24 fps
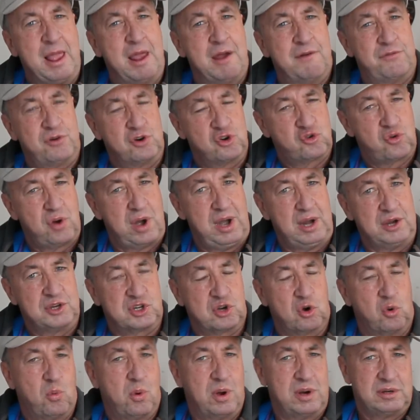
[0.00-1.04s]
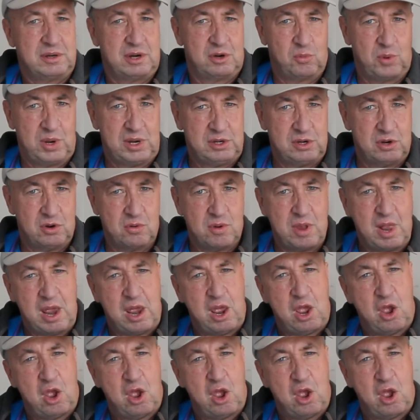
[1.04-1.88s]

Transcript: for training. So what did we do?